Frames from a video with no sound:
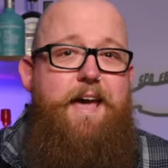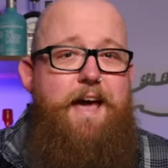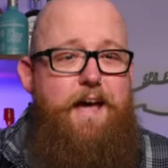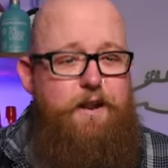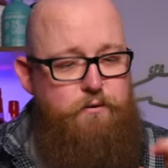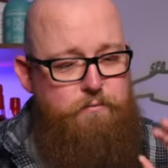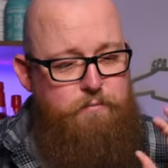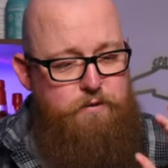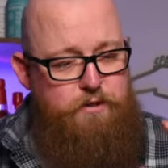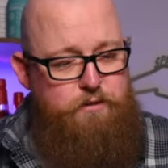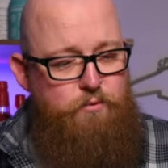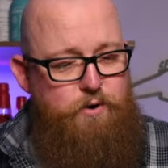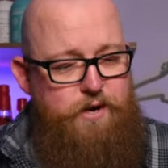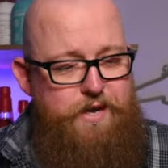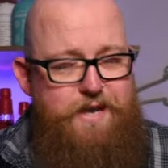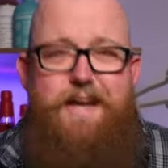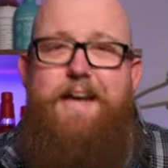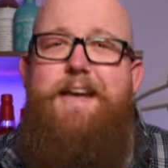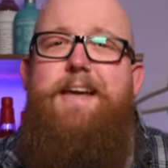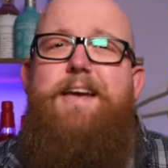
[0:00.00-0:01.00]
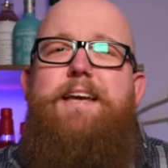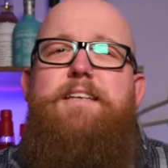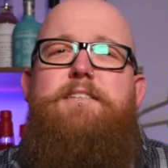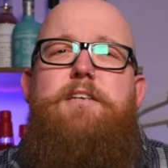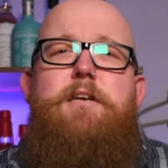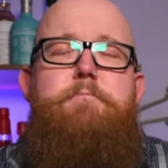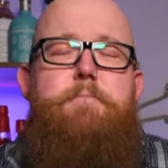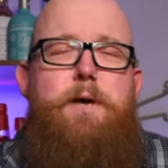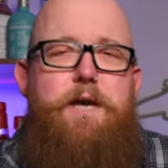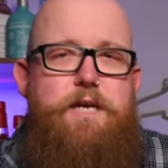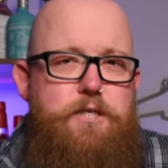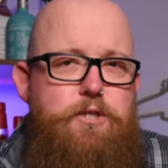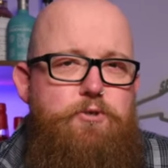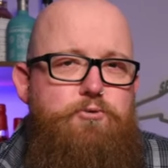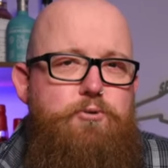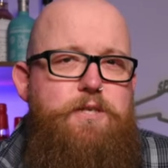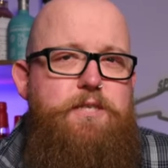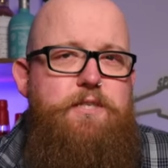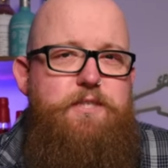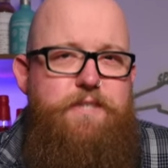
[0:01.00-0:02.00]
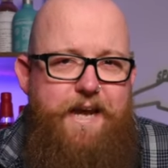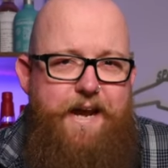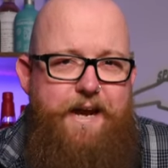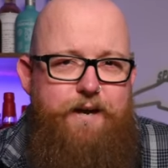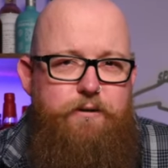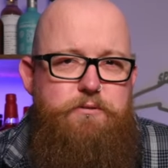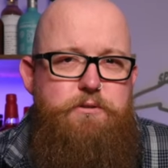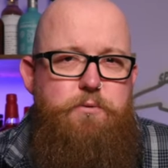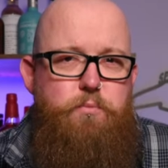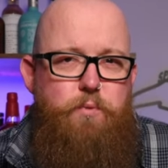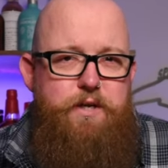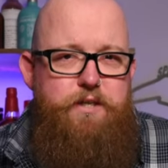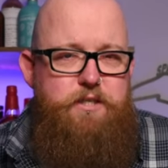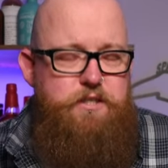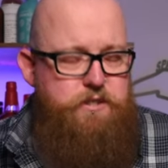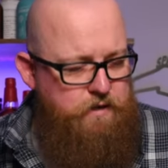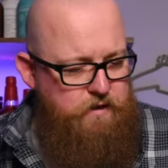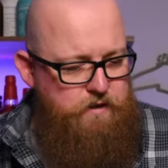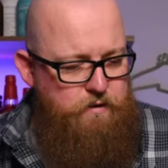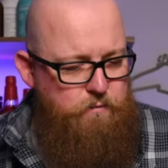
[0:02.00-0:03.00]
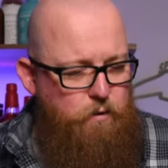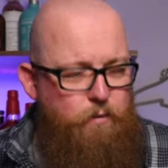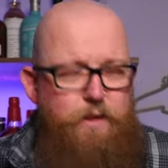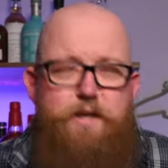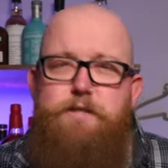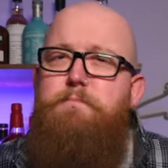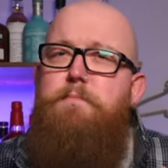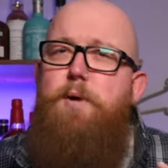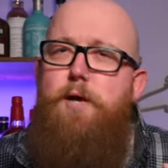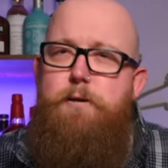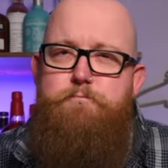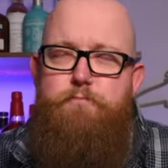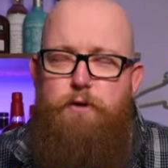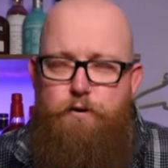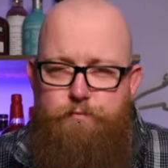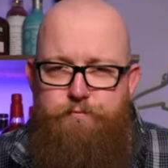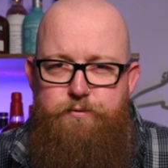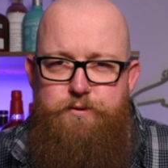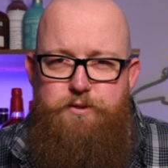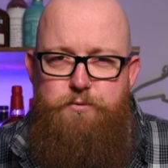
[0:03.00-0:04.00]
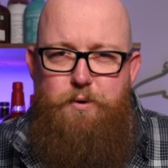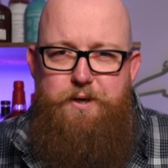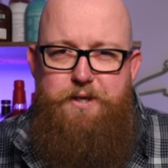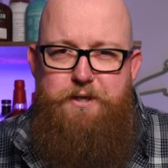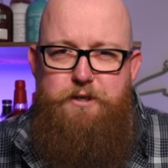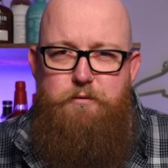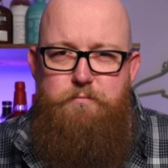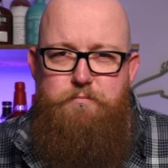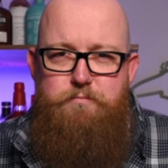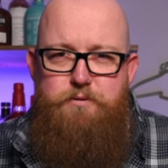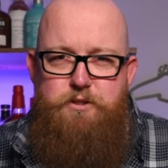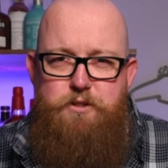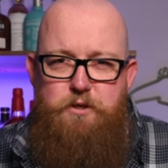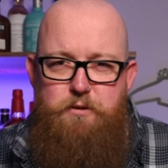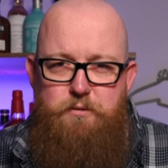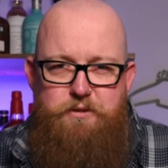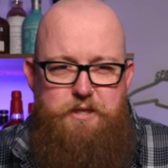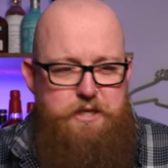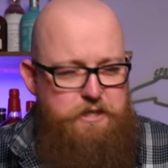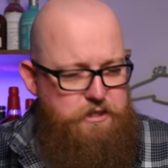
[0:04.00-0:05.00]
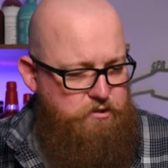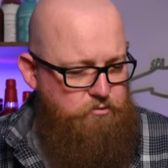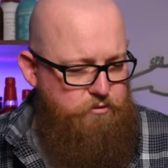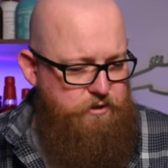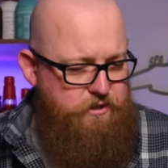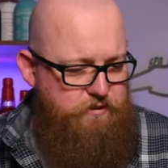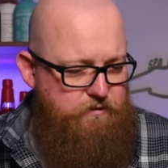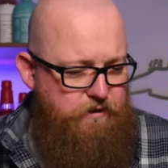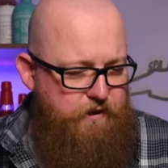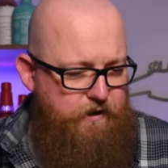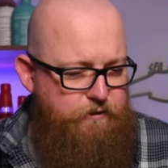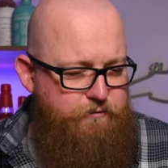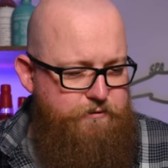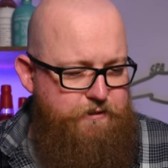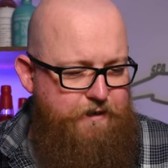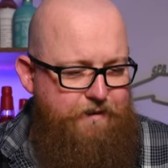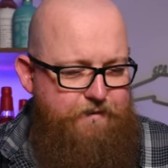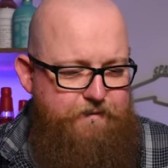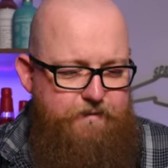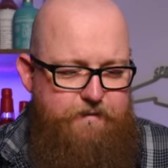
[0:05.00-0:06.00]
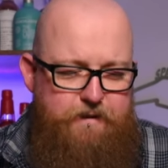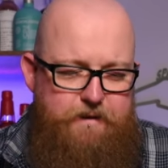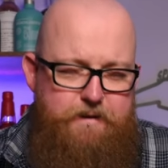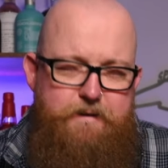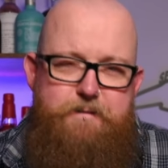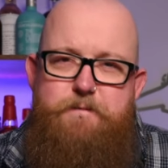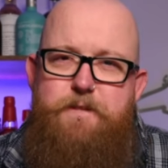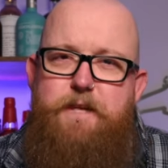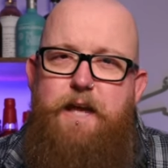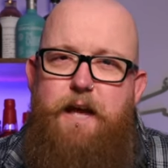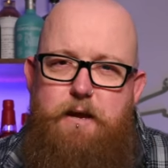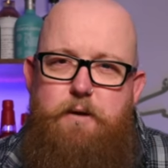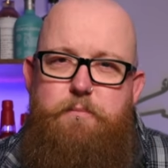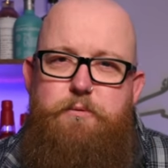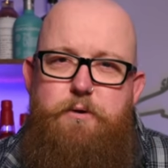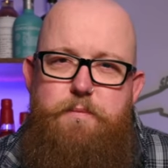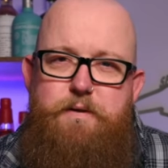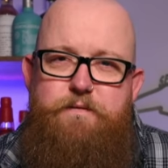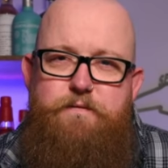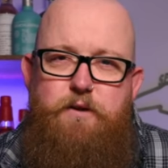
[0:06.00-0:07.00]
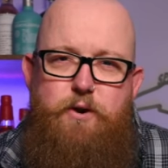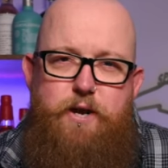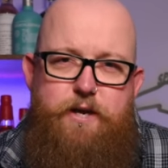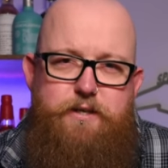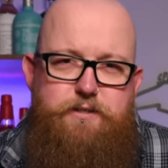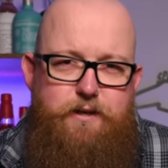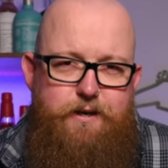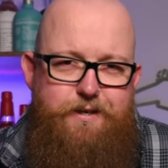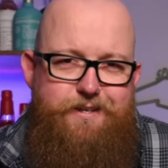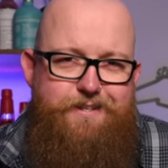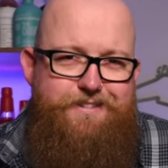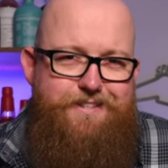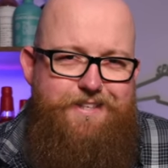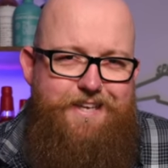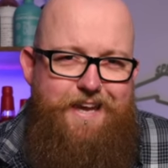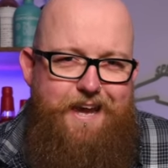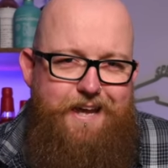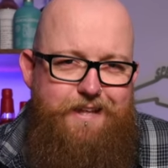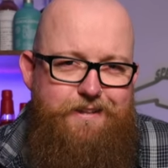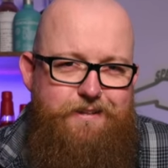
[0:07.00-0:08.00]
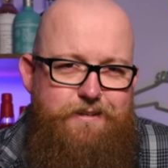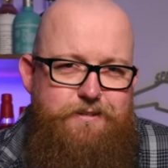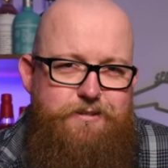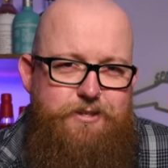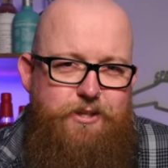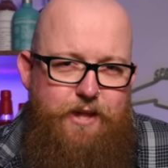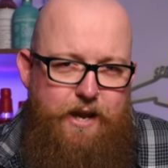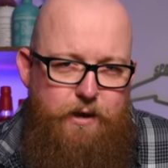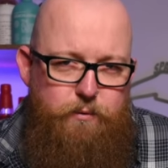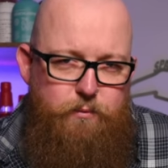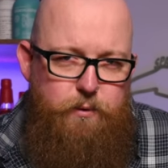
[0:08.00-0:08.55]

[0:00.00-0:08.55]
And number three is a pastry stout, which, well, that's my preference when it comes to these three styles. And yeah, I'm going to be very excited to get into that